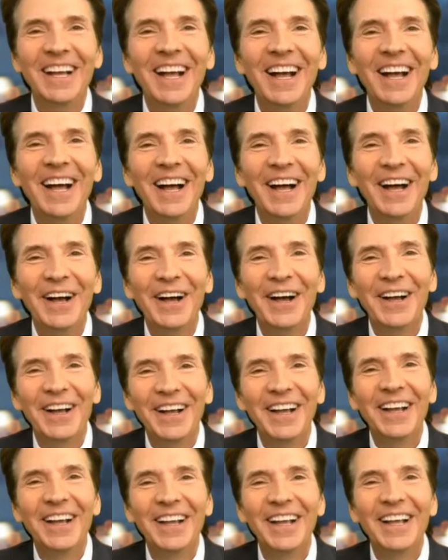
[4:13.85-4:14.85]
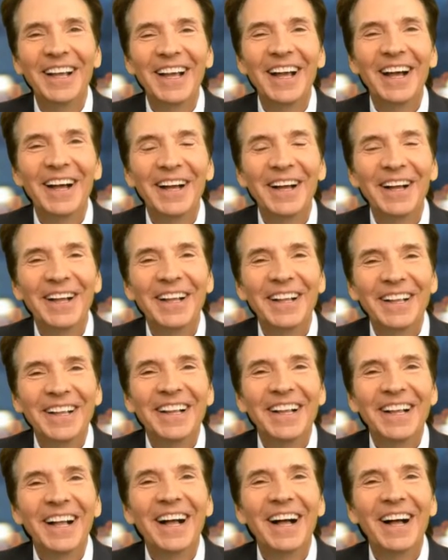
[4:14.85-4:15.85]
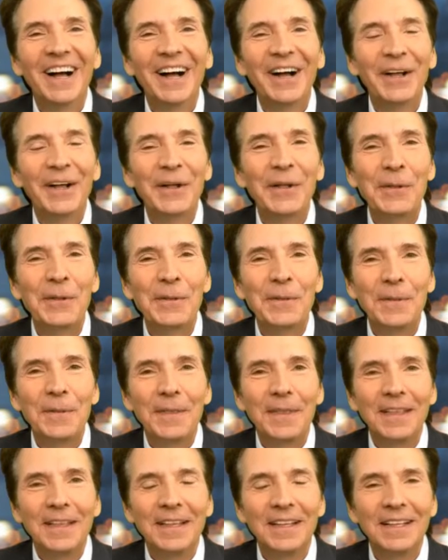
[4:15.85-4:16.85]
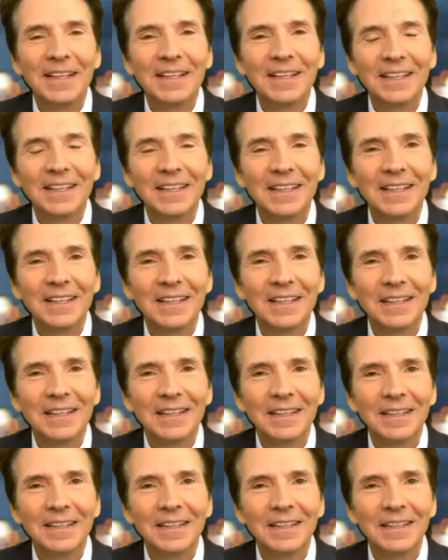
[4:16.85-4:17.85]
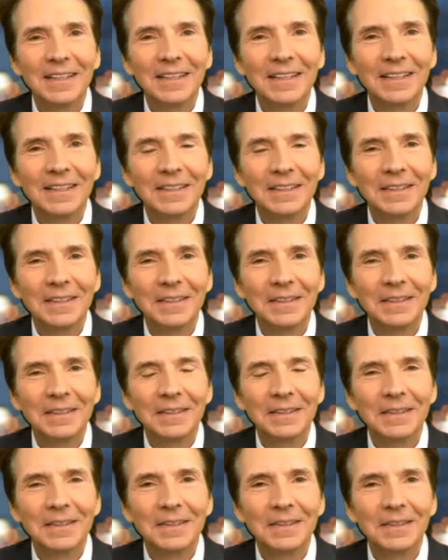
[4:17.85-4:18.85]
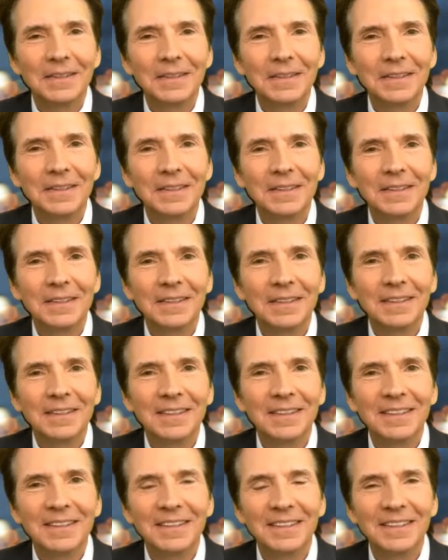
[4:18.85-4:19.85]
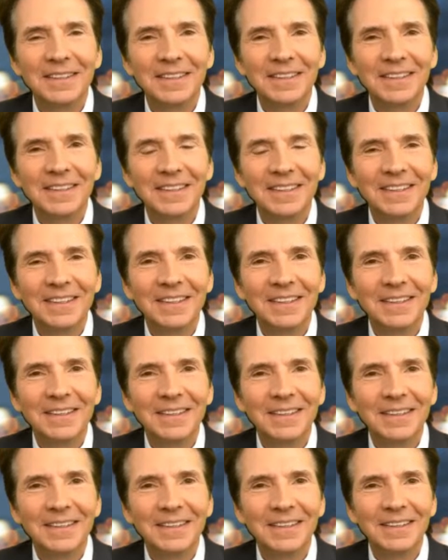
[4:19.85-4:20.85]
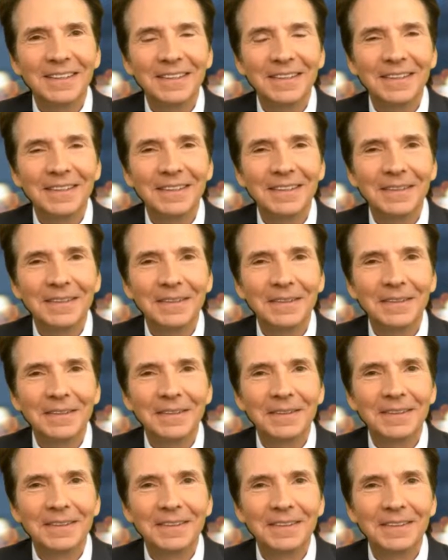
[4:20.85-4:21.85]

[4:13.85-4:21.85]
The person shown says nothing.